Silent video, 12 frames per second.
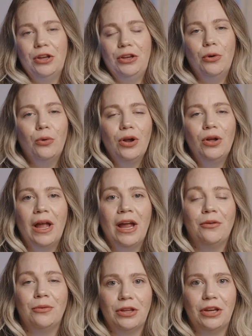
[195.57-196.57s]
Your
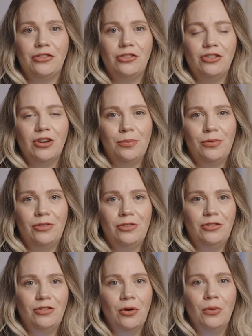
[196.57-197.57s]
client relationships
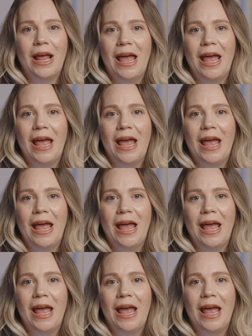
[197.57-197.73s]
don't